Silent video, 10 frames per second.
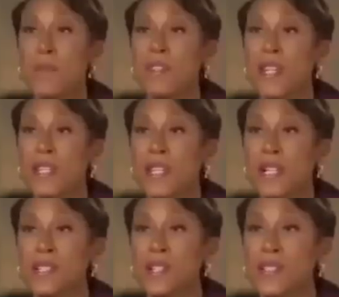What
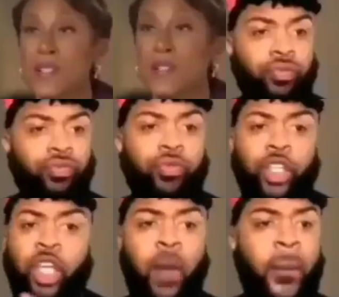happened that night, Jussie?
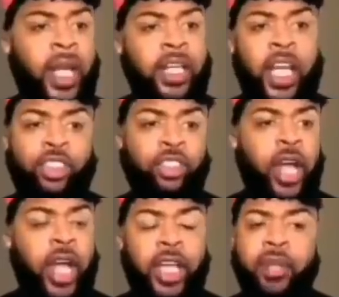Y'all bet
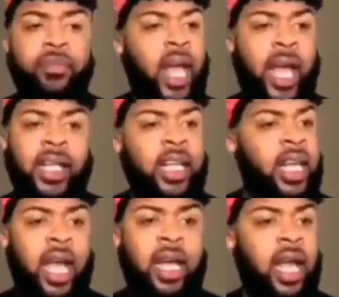not try it.
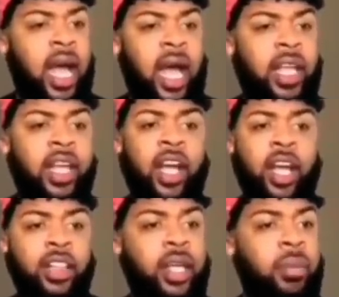I did not
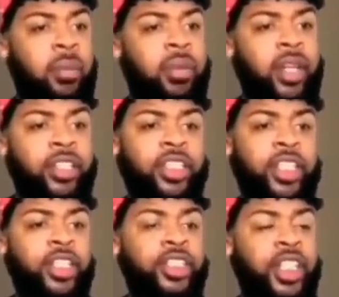hire them
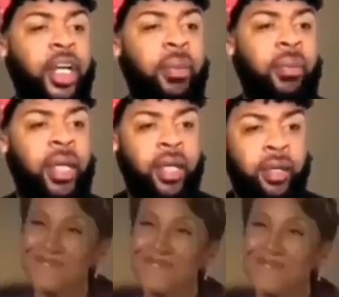brothers to jump
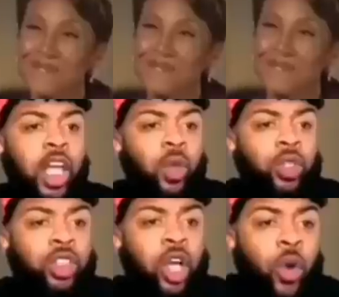me.
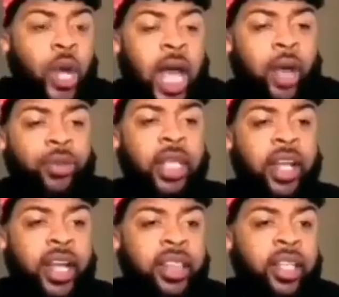It was cold
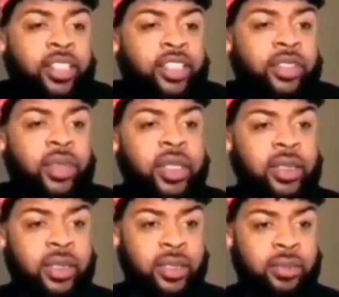out there in the
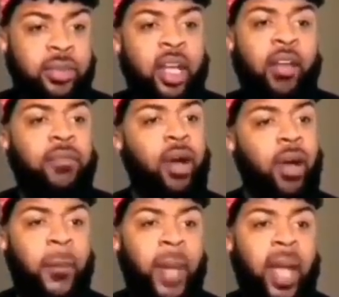street.
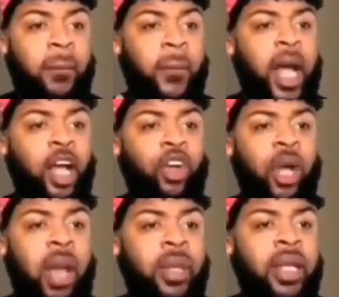Fought back
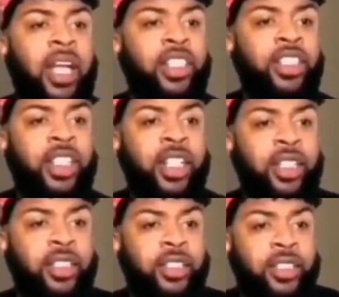by grabbing their
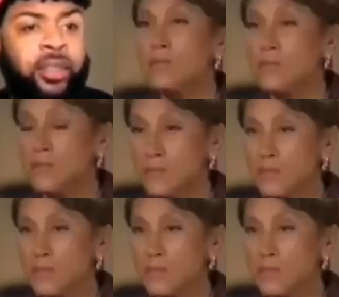cheeks.